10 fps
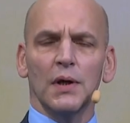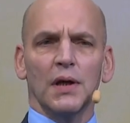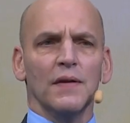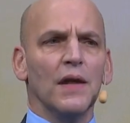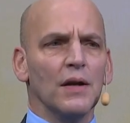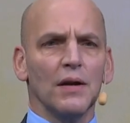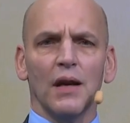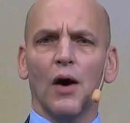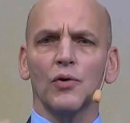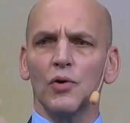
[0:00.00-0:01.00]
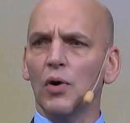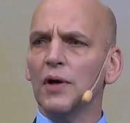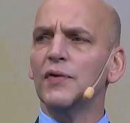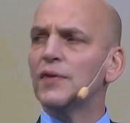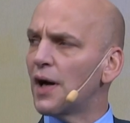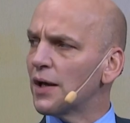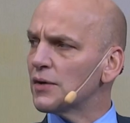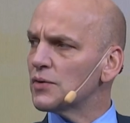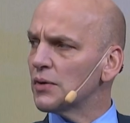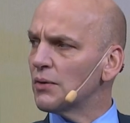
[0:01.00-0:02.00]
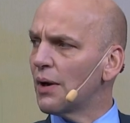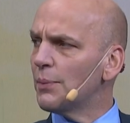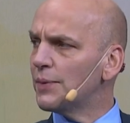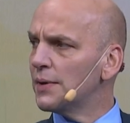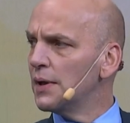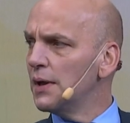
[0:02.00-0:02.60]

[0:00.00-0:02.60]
And then a loud noise started to erupt.